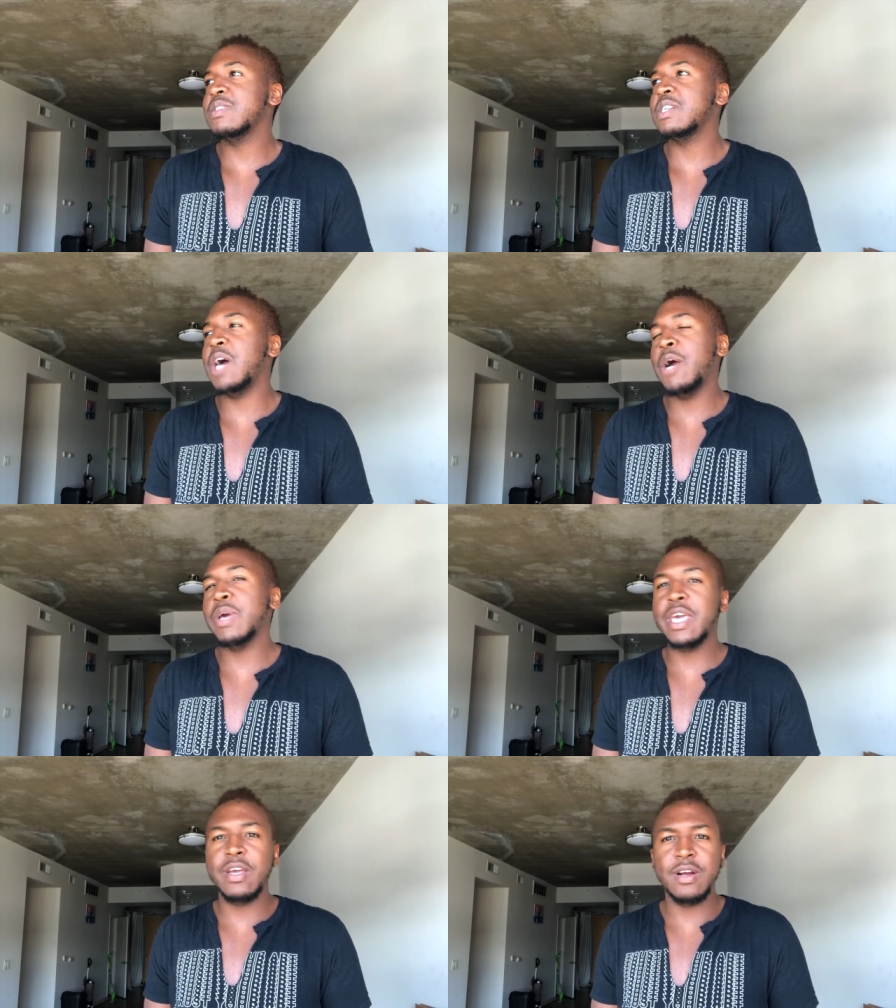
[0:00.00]
So I
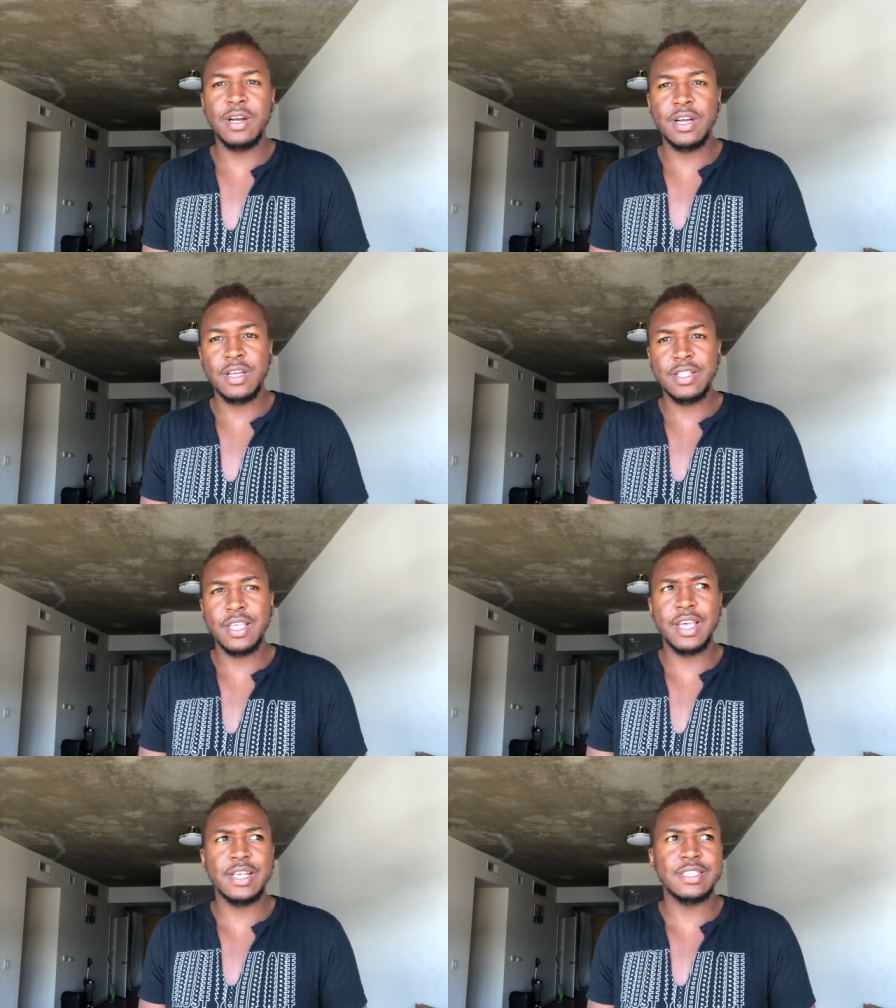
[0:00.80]
would hear
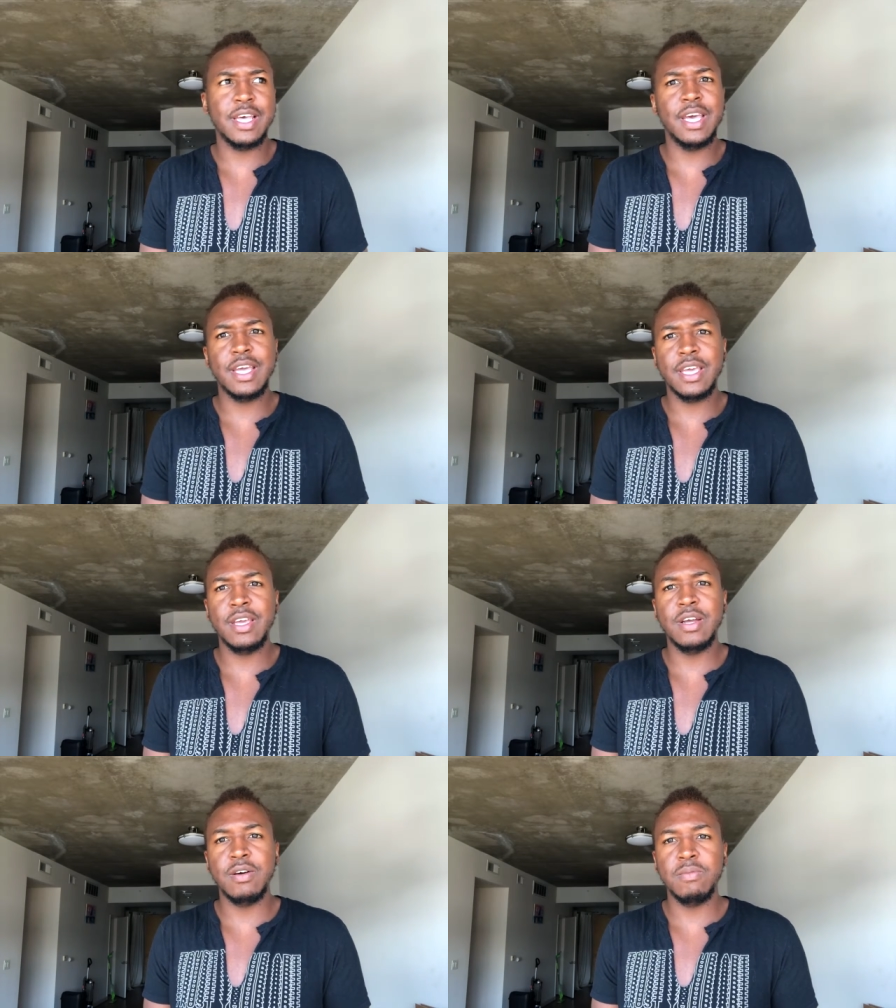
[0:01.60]
things like,
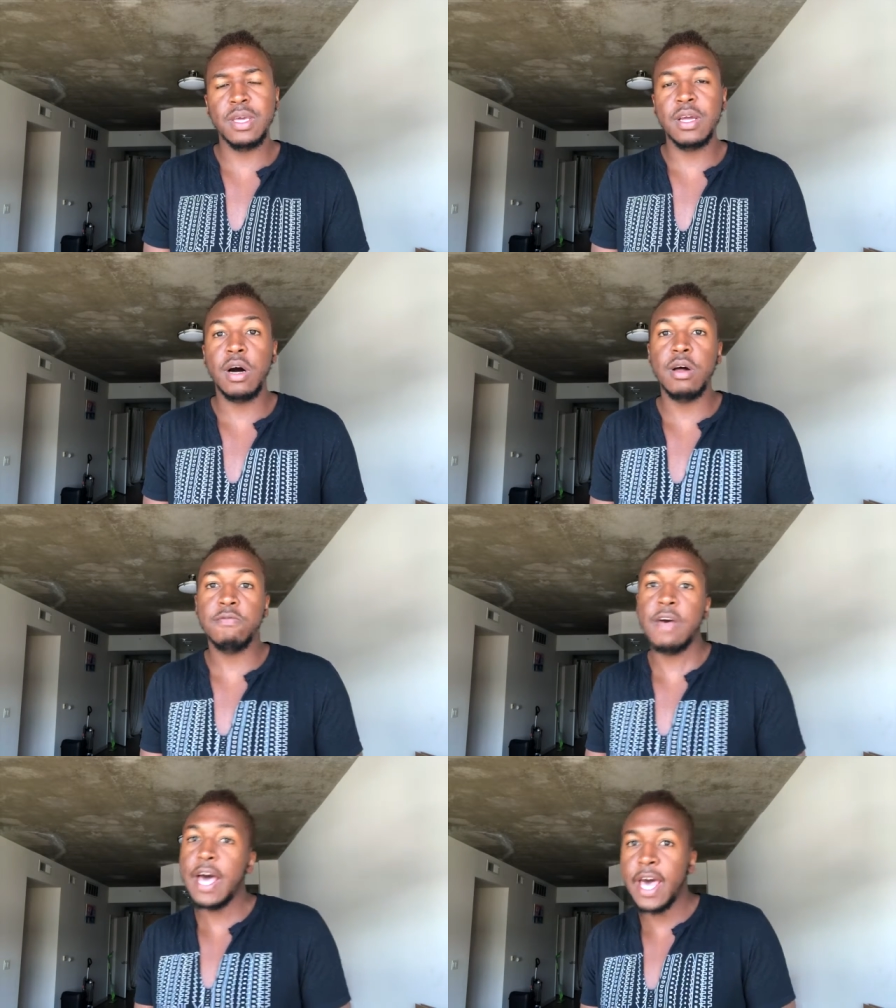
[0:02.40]
being
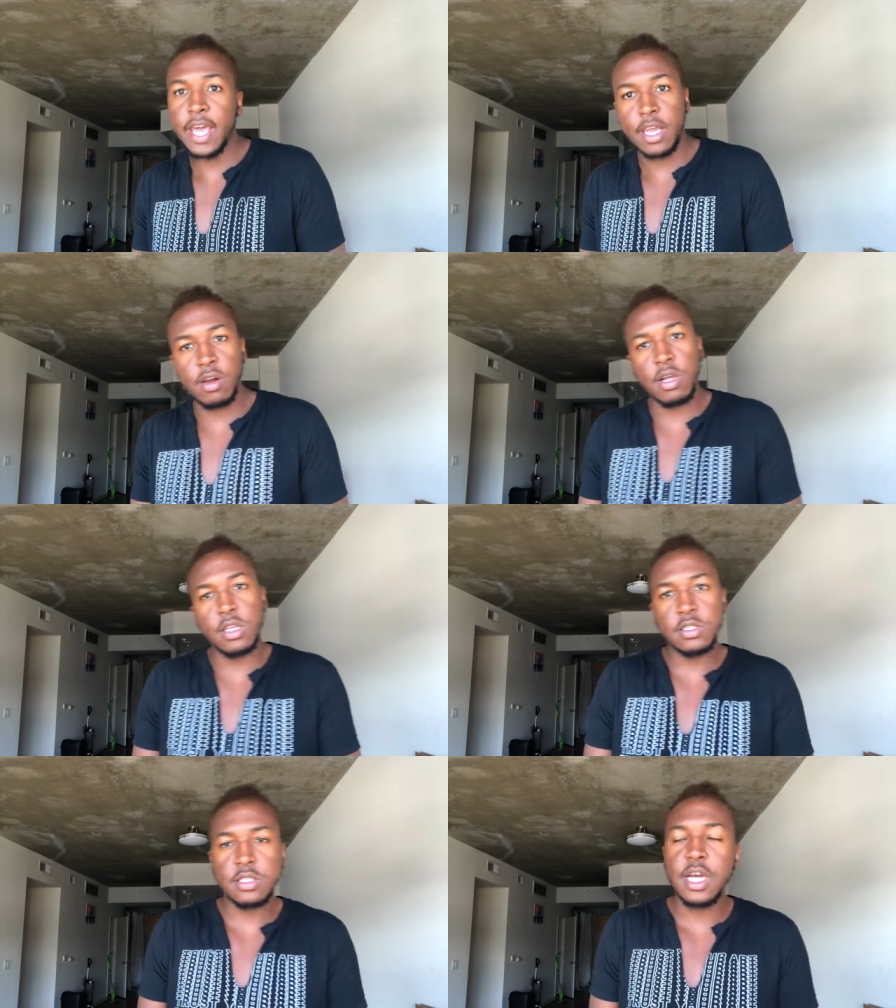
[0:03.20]
called fag and
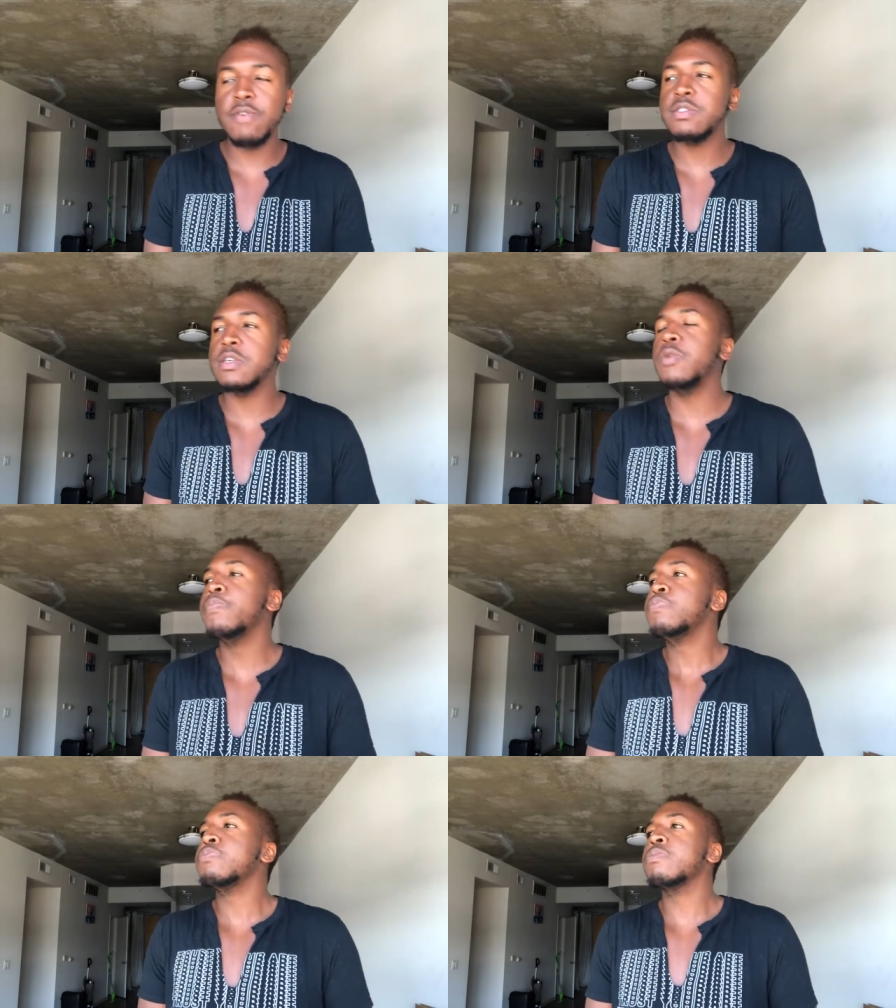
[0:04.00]
all this stuff. So
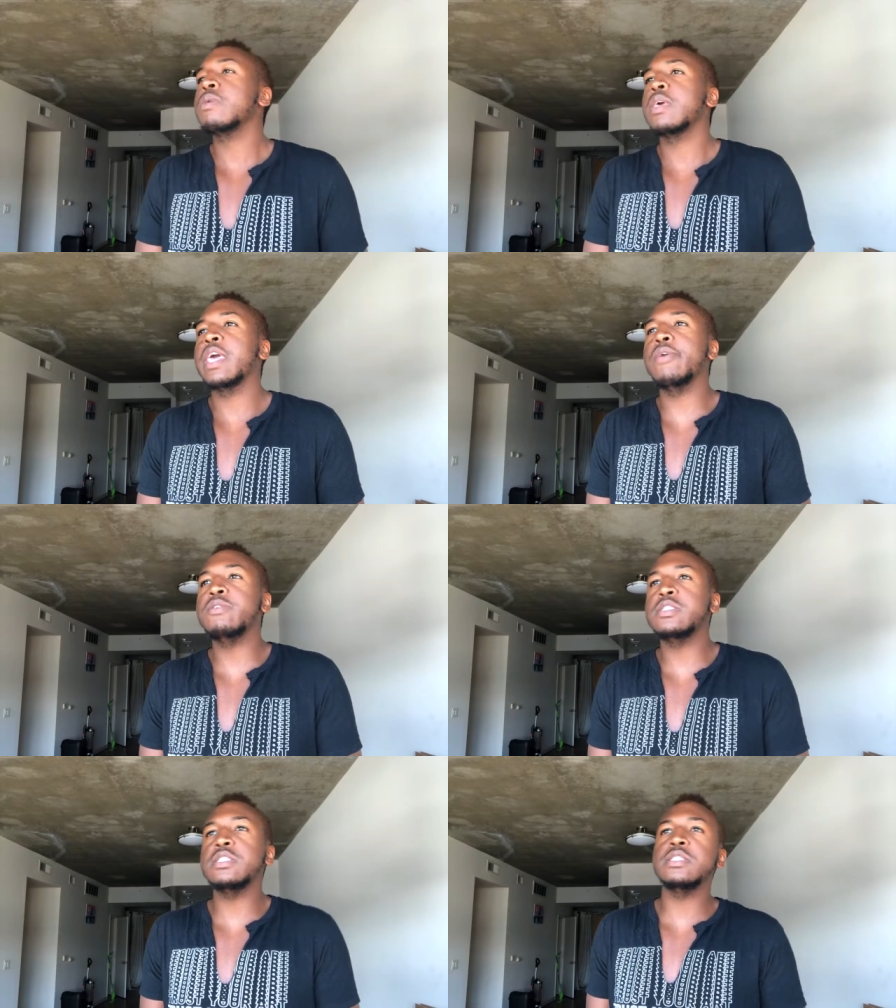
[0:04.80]
it
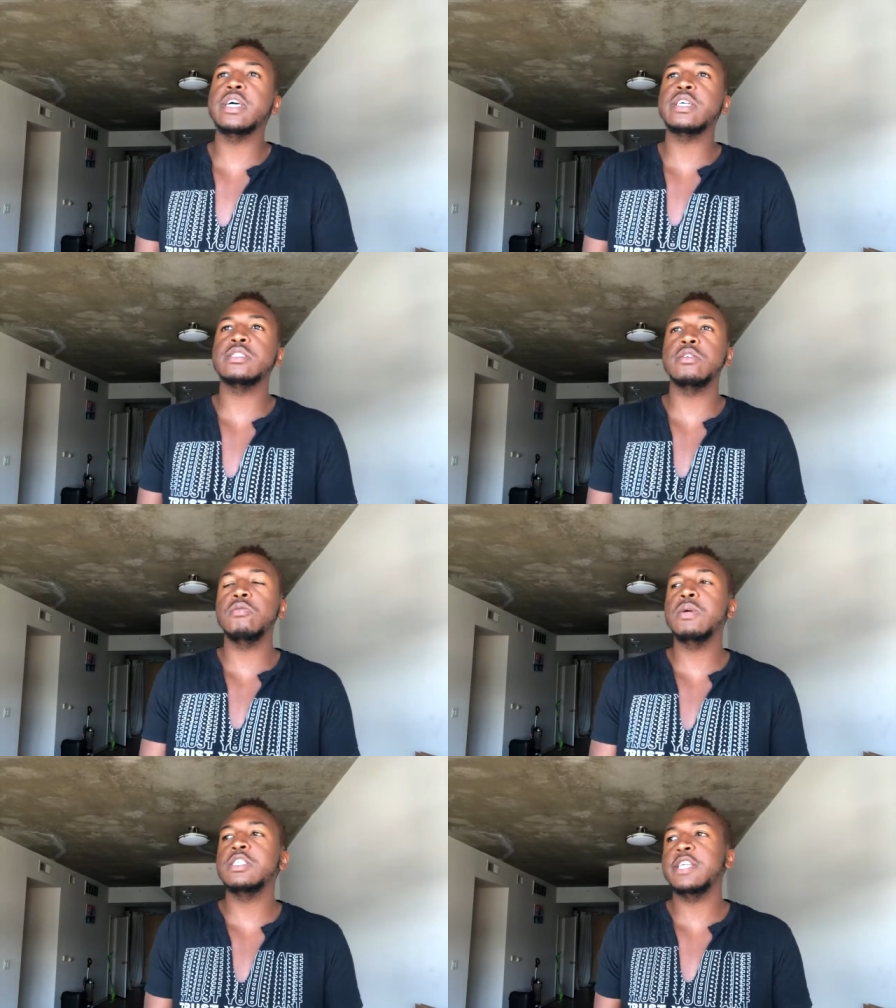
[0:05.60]
was just like so
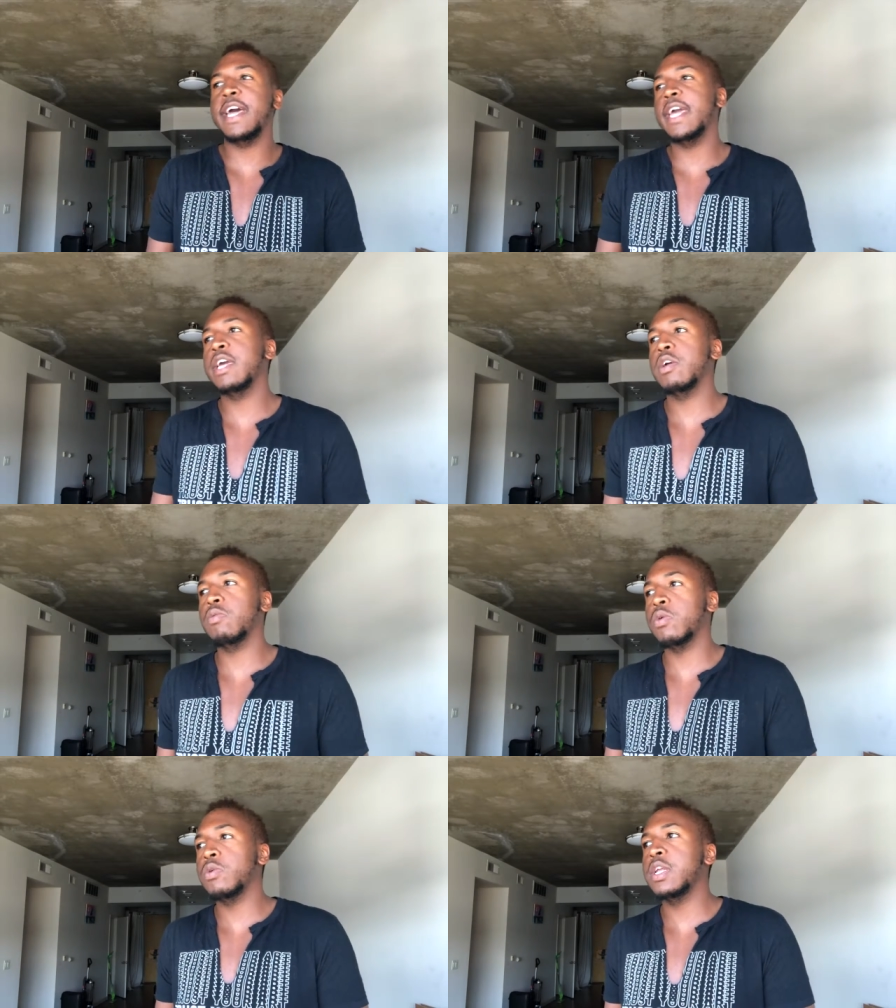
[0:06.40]
much hate
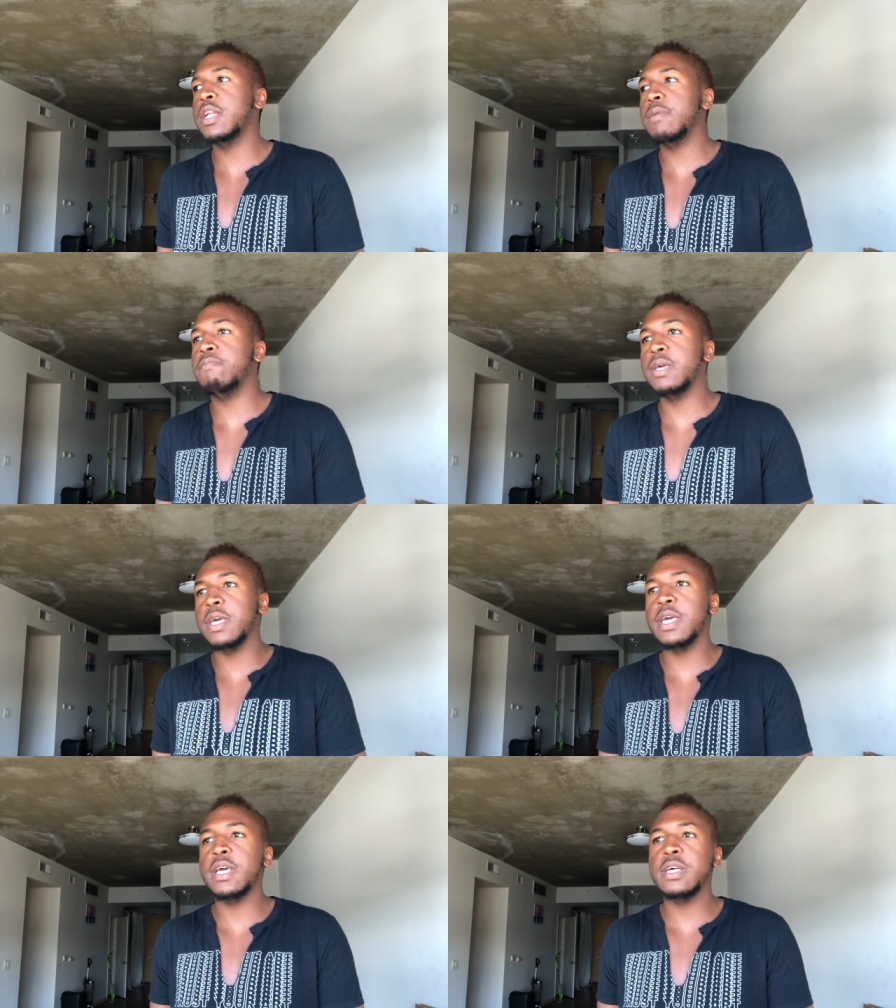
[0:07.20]
rooted in
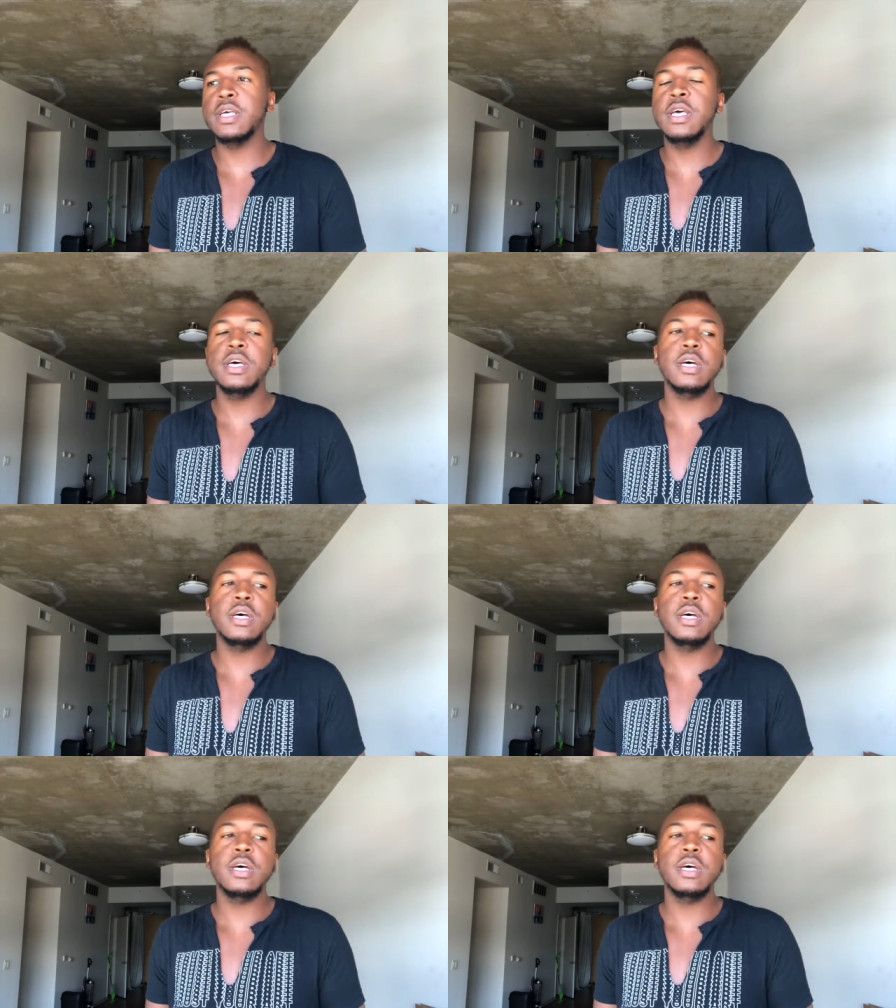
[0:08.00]
being